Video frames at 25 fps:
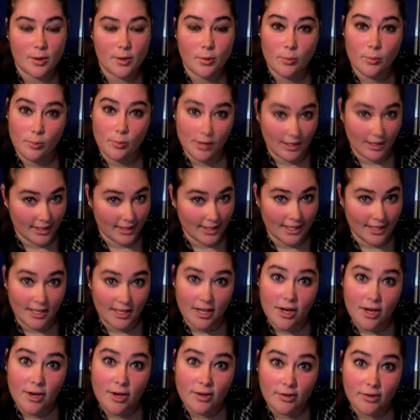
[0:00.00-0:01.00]
Well,
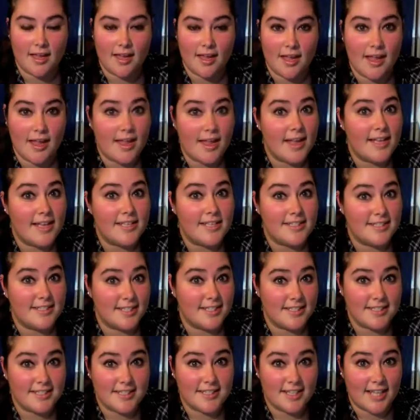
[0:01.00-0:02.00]
hello.
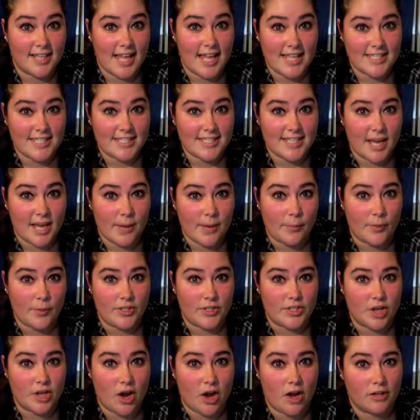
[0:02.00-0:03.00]
Since the last time
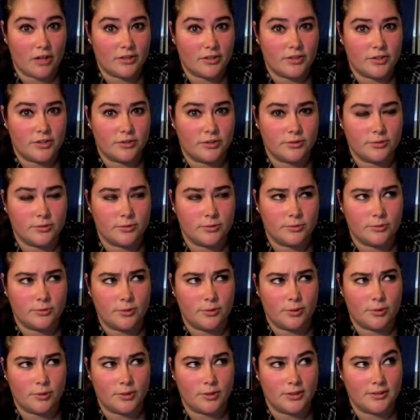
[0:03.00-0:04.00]
we talked,
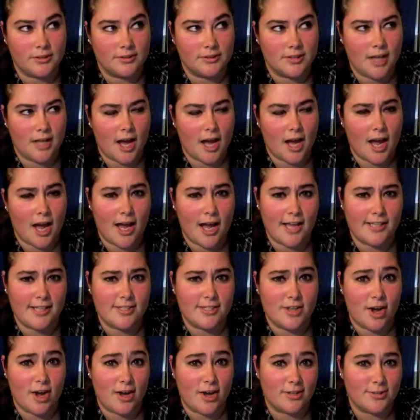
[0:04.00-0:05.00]
or I
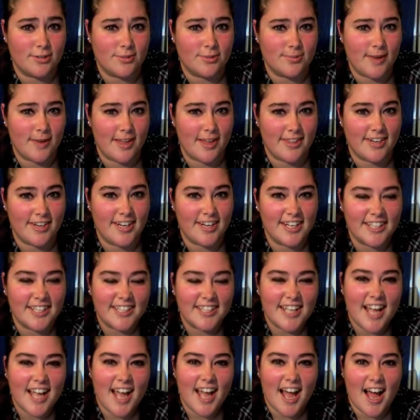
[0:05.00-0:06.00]
talked rather,
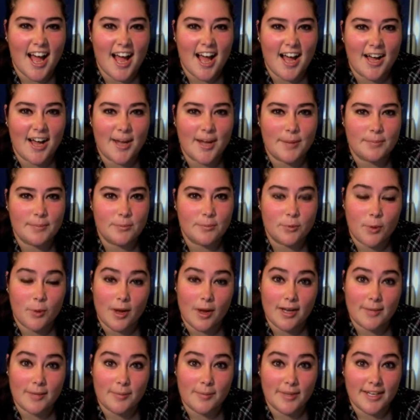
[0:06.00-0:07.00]

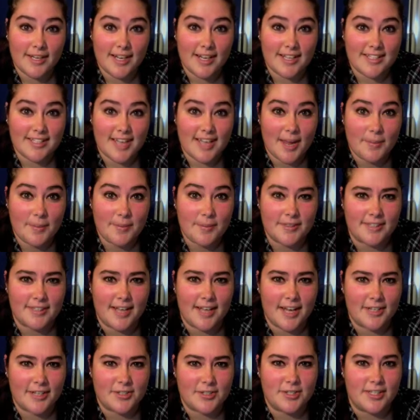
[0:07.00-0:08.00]
quite a bit has
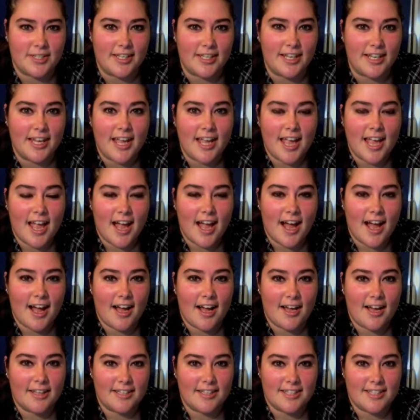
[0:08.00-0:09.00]
happened actually.
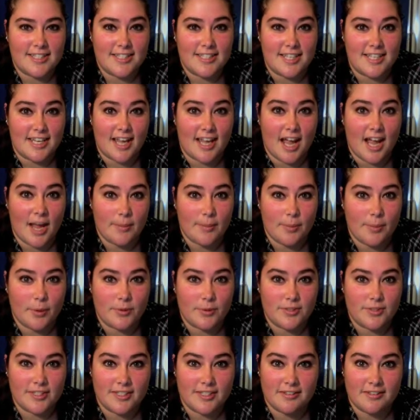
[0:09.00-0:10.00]
Let's see, I
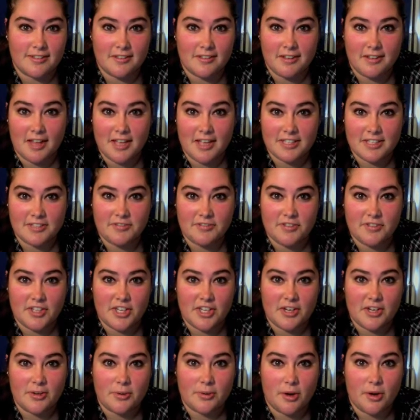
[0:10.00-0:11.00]
posted the last
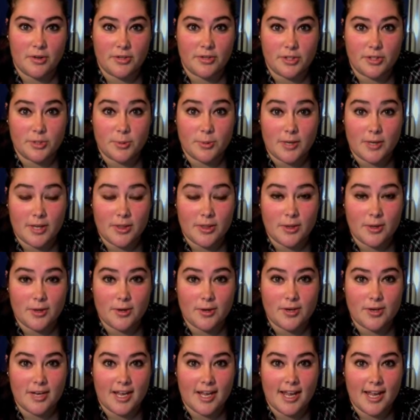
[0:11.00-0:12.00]
video on the
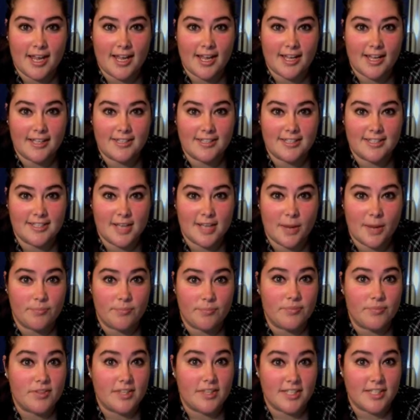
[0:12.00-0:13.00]
23rd, and
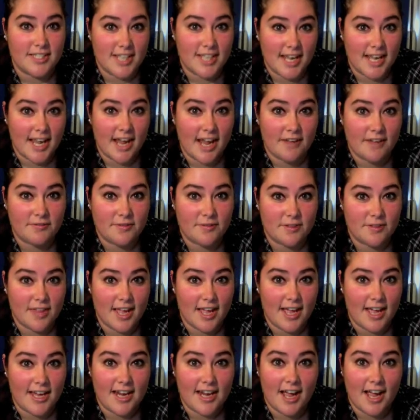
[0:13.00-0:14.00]
the day after
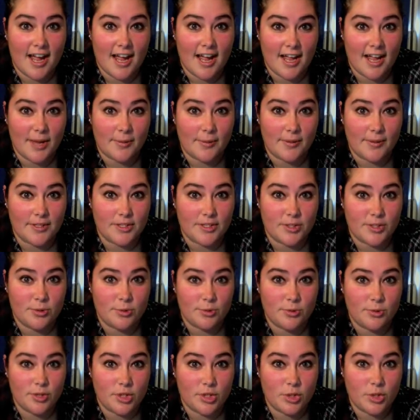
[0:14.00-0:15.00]
that I went
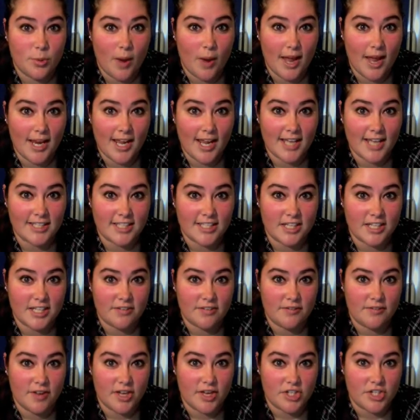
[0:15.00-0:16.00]
to the Twilight
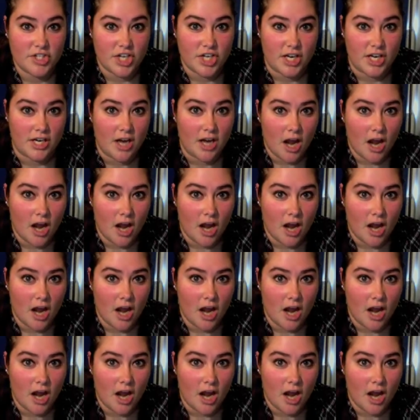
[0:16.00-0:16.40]
Convention.